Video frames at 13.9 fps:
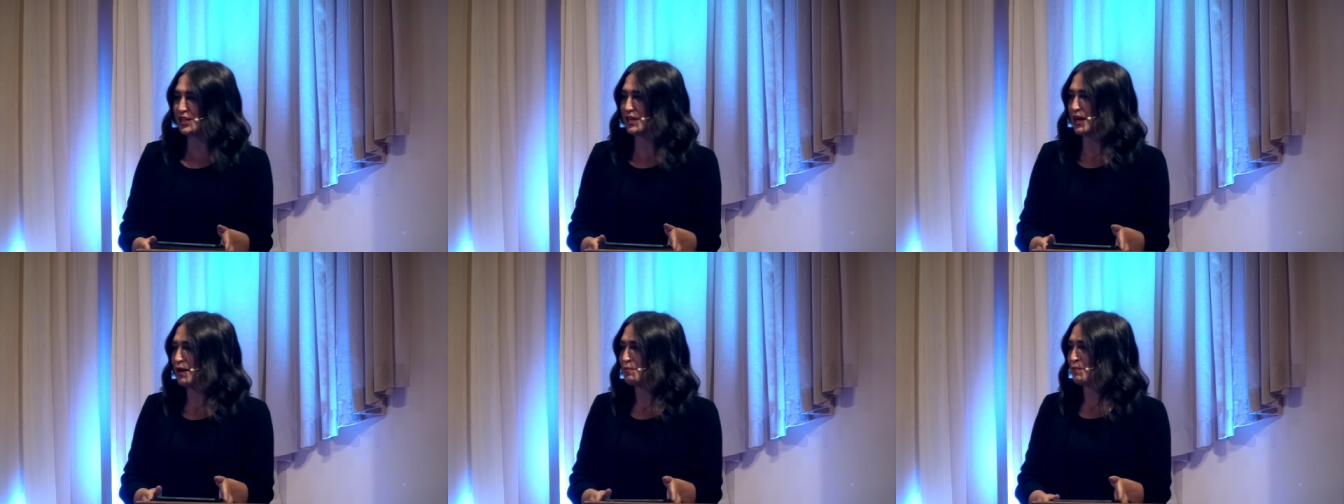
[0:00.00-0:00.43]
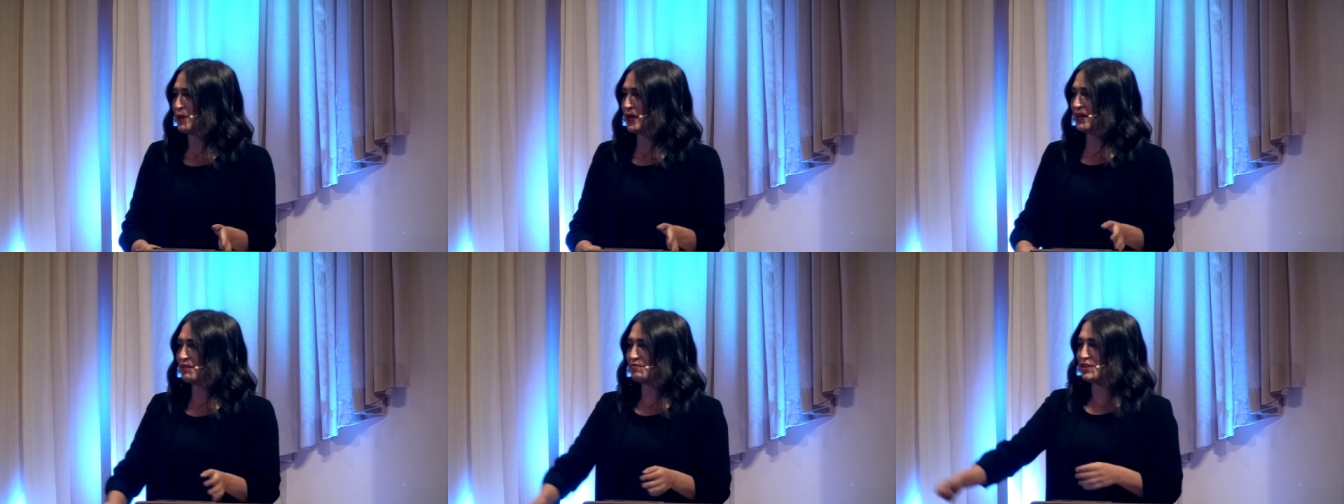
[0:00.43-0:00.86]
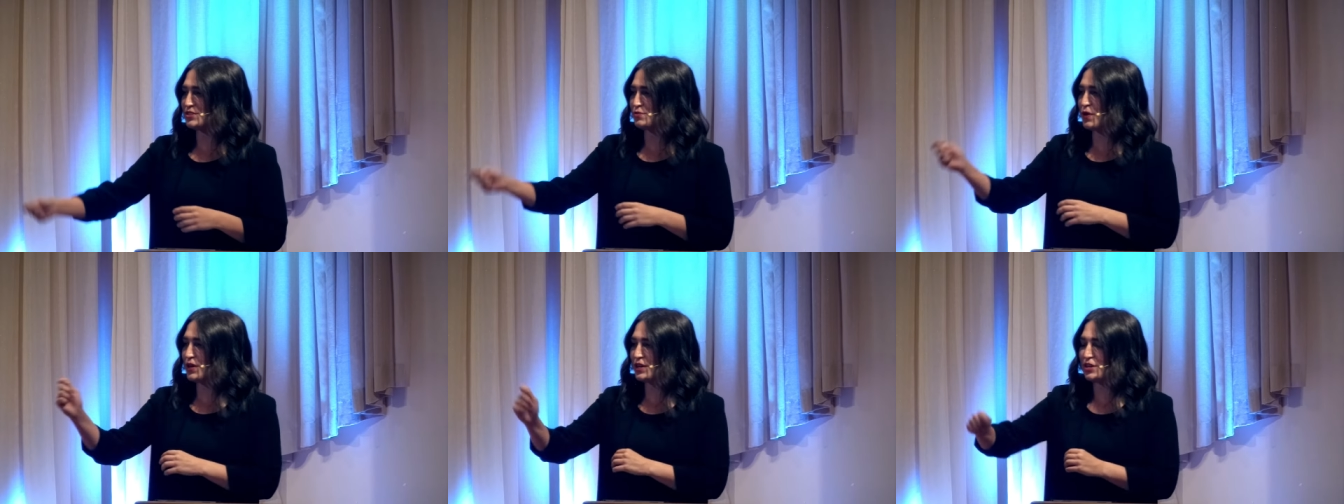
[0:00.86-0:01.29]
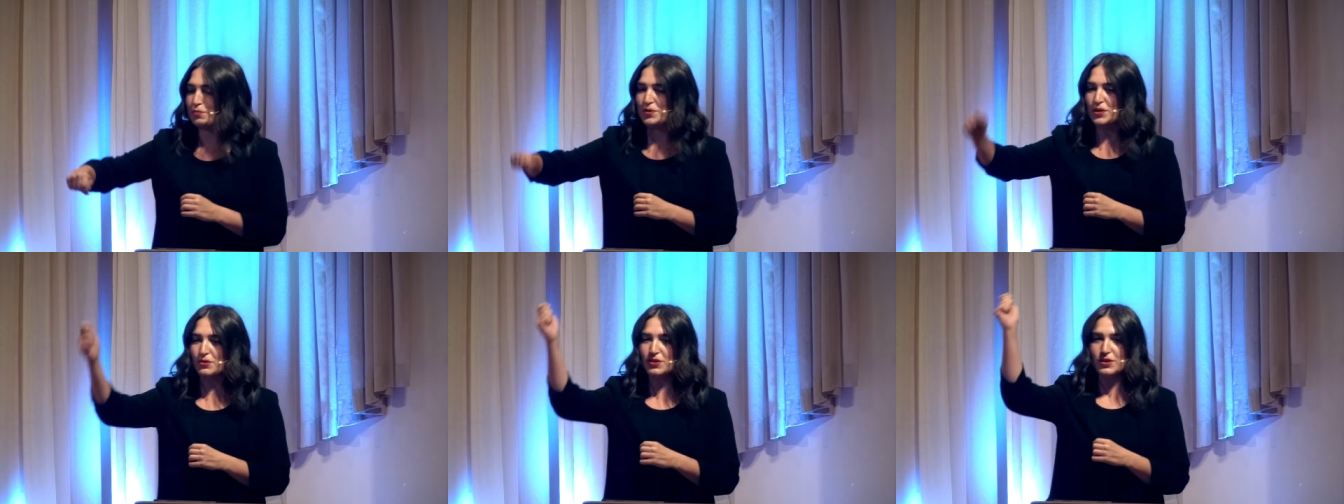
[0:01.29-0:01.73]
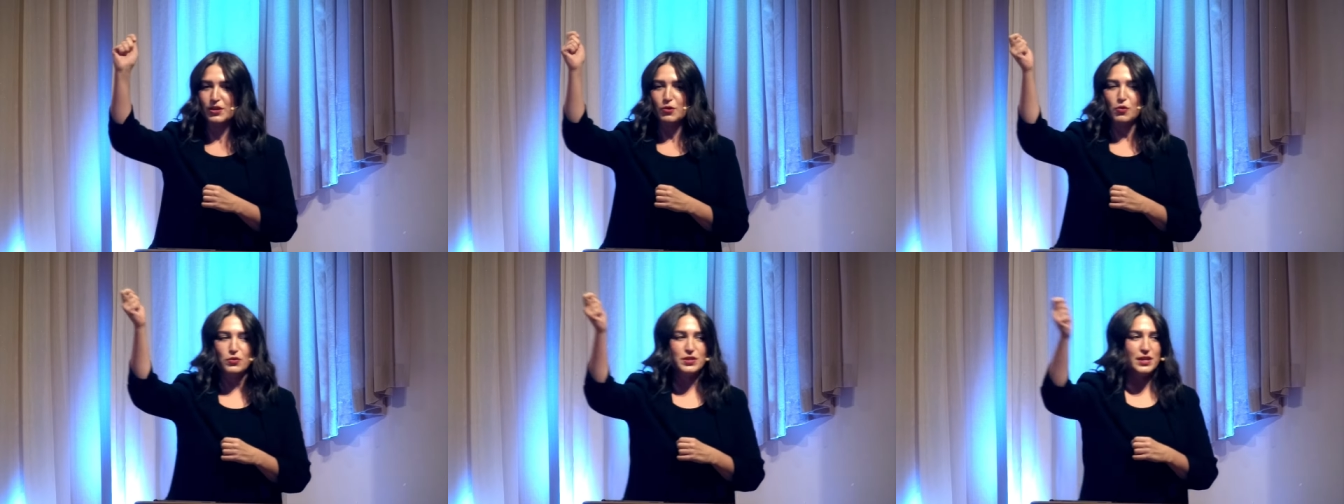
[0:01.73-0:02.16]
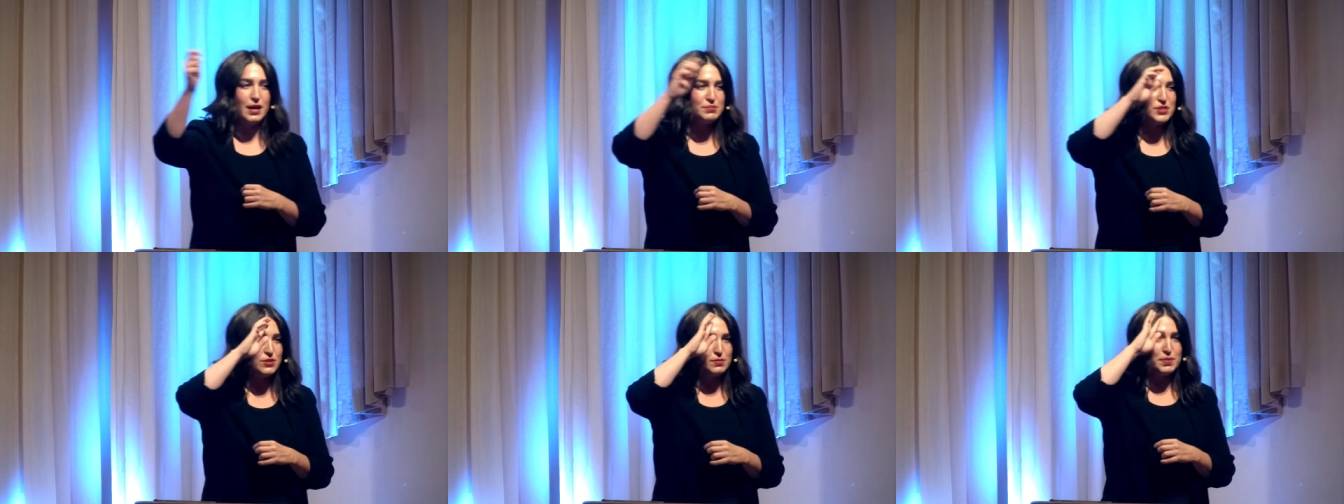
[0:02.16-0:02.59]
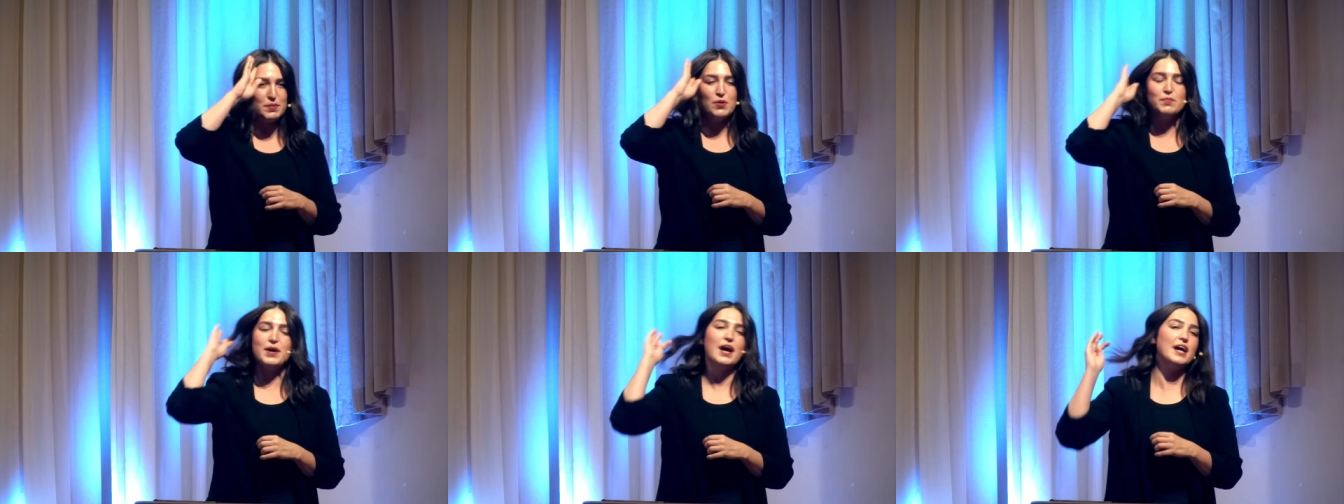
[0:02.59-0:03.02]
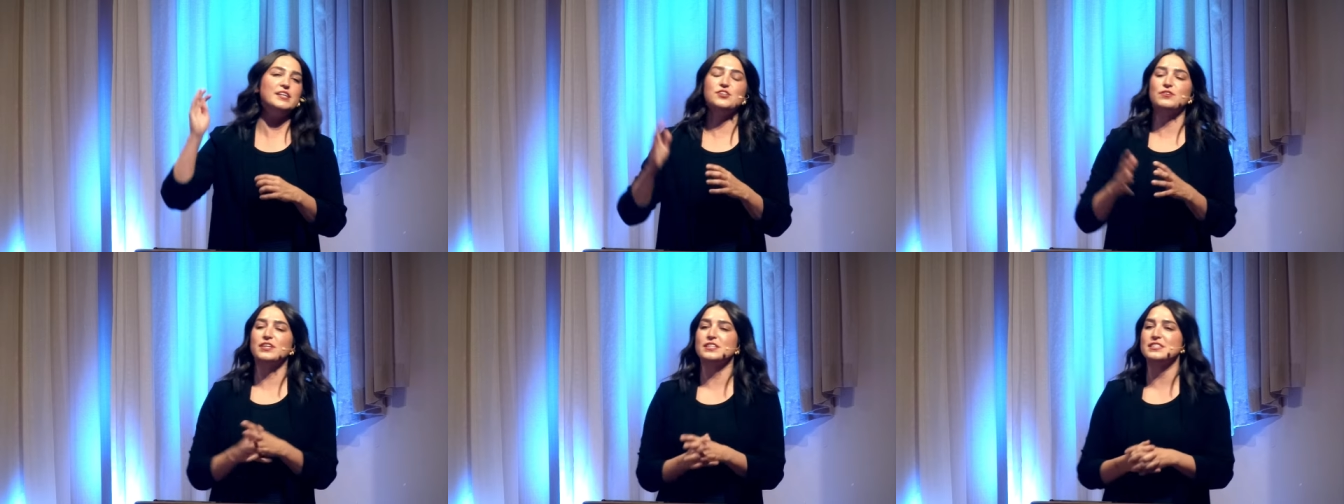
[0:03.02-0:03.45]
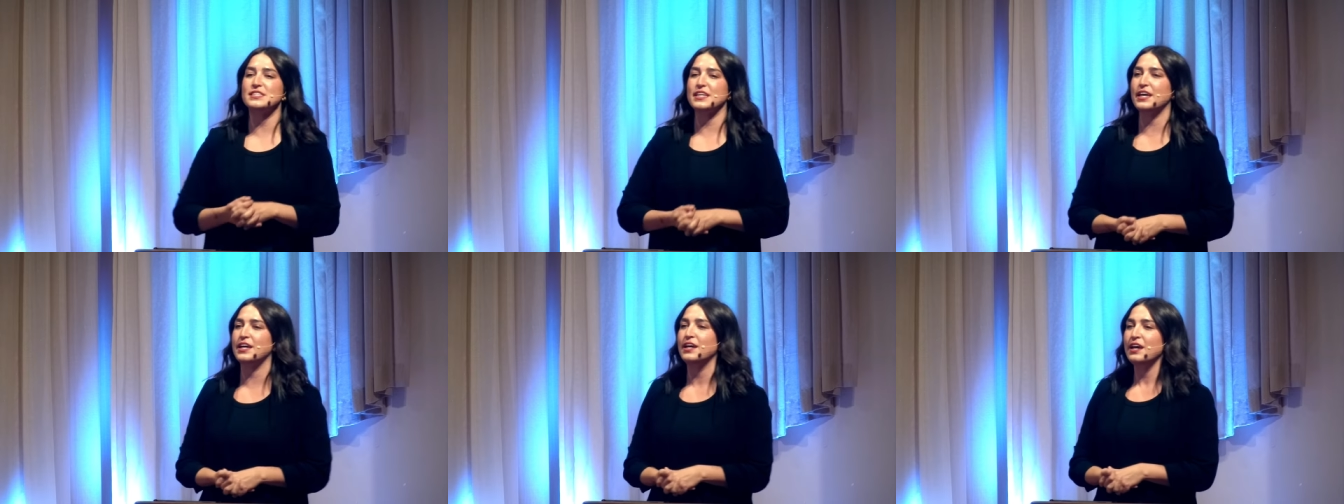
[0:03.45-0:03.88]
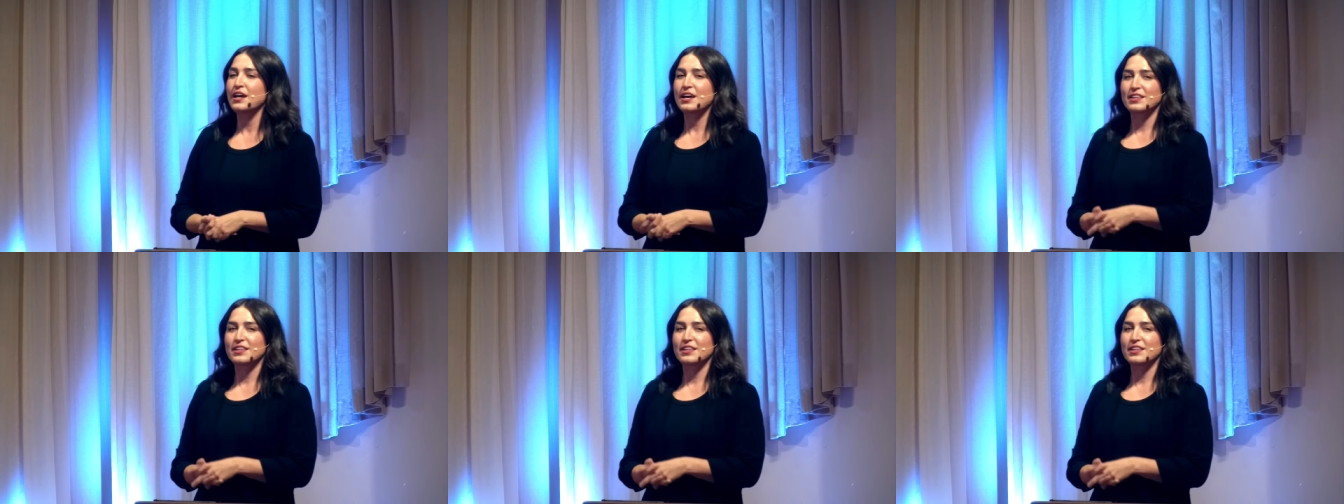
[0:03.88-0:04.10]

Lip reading: sheet up, but if there's one in your pew, you can hold it up so the people behind you can see it.